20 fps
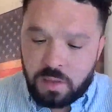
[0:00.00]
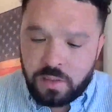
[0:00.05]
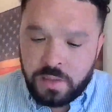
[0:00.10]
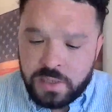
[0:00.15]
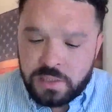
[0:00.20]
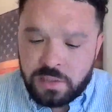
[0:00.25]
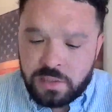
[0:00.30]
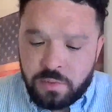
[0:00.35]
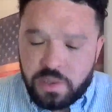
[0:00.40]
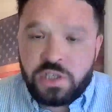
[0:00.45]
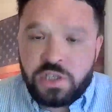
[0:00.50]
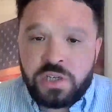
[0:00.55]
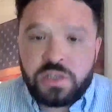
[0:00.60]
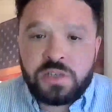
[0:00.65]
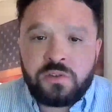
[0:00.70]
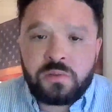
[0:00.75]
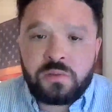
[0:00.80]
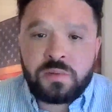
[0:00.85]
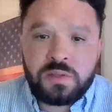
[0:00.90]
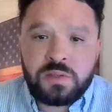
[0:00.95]
Our next question
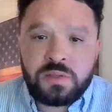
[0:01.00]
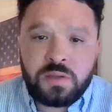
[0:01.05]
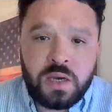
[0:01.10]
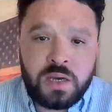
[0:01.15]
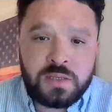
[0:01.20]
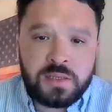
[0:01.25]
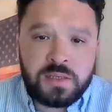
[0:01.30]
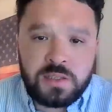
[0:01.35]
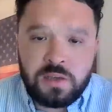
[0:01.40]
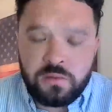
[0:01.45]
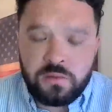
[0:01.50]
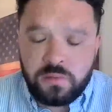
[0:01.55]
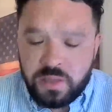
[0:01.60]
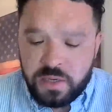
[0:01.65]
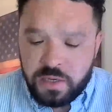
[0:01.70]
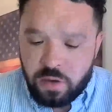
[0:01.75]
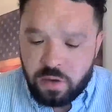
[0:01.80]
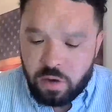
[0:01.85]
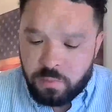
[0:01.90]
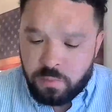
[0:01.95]
is from a Silver
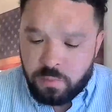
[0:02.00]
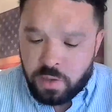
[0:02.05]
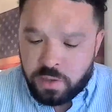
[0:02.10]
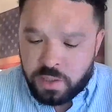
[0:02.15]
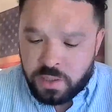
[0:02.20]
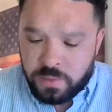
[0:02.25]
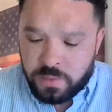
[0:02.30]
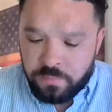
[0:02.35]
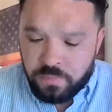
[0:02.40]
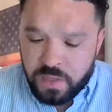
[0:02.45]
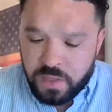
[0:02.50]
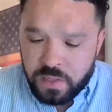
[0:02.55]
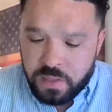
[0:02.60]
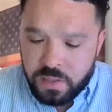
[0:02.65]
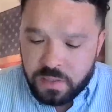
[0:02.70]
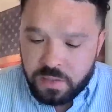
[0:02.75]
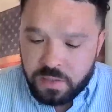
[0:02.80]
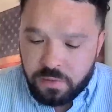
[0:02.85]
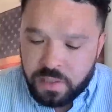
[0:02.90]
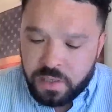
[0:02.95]
Lane homeowner.
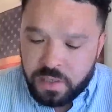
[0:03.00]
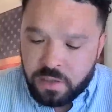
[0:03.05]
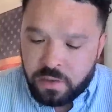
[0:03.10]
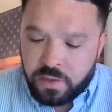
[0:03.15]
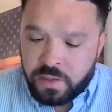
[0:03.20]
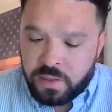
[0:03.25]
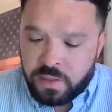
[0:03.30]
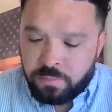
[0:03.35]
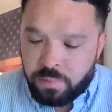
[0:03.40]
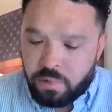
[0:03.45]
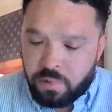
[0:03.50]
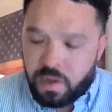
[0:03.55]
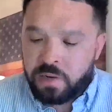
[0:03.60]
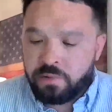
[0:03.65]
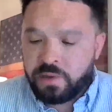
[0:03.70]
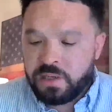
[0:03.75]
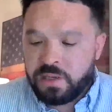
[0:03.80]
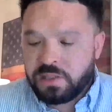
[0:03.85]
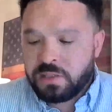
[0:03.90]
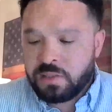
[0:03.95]
Is there any current
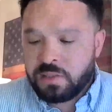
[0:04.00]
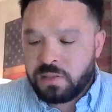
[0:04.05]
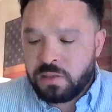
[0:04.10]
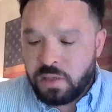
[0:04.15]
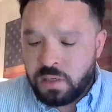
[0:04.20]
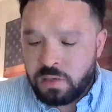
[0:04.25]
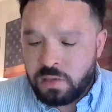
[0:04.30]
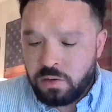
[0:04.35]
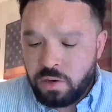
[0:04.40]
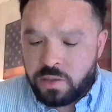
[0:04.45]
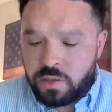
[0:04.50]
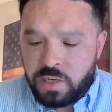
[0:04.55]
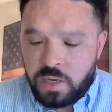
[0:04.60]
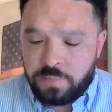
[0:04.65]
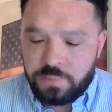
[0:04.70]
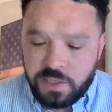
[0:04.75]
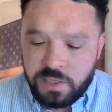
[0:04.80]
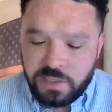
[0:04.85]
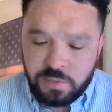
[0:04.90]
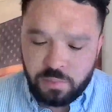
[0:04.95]
progress or
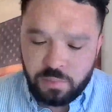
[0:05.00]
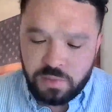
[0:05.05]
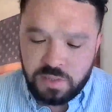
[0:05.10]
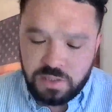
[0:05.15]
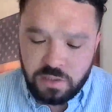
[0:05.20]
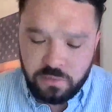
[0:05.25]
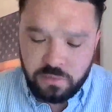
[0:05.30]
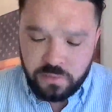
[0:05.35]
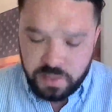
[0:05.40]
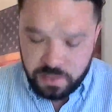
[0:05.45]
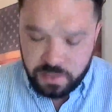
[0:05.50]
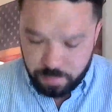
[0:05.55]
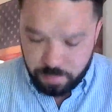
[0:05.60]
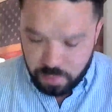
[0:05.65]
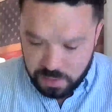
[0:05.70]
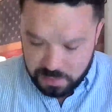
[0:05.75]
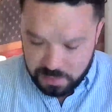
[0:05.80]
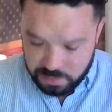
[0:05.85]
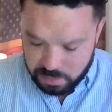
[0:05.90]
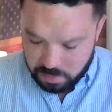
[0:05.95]
updates with Silver Lane
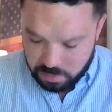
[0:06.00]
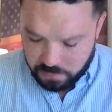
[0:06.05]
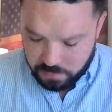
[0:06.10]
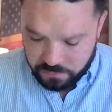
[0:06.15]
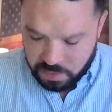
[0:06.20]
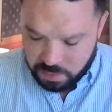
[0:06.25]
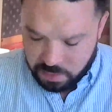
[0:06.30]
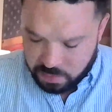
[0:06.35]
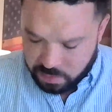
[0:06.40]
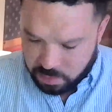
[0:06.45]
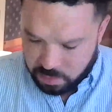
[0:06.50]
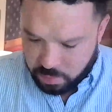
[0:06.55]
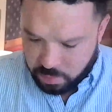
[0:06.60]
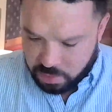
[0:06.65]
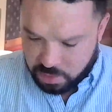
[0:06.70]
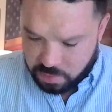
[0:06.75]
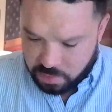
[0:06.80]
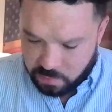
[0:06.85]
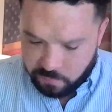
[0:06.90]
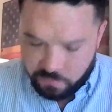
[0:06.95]
Plaza? And we've got this
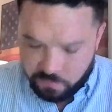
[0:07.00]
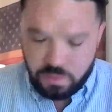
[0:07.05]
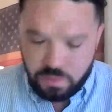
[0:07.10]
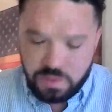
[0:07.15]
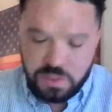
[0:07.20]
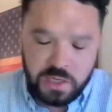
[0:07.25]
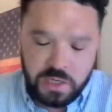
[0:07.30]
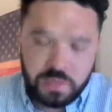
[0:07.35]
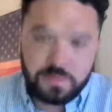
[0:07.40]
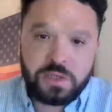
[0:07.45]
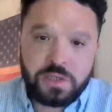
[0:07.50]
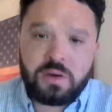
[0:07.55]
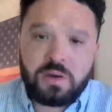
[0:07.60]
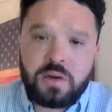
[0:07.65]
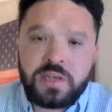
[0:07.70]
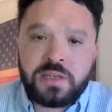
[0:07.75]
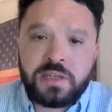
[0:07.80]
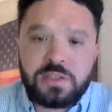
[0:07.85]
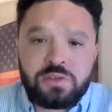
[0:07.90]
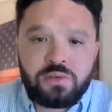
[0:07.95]
question a few times,
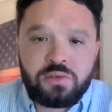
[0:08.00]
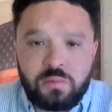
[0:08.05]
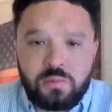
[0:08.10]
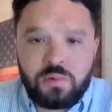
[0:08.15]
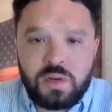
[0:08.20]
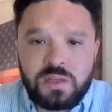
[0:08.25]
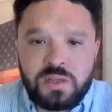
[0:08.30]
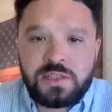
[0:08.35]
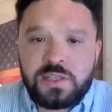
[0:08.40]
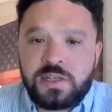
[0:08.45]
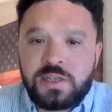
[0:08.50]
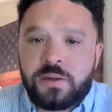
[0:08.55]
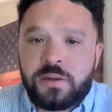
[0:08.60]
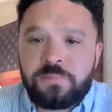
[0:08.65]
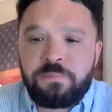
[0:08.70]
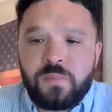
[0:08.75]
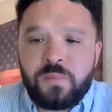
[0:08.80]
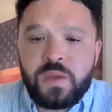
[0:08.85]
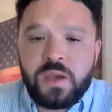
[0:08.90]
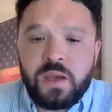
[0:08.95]
so I'll answer it once
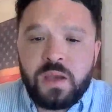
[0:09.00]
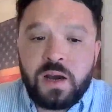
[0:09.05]
here.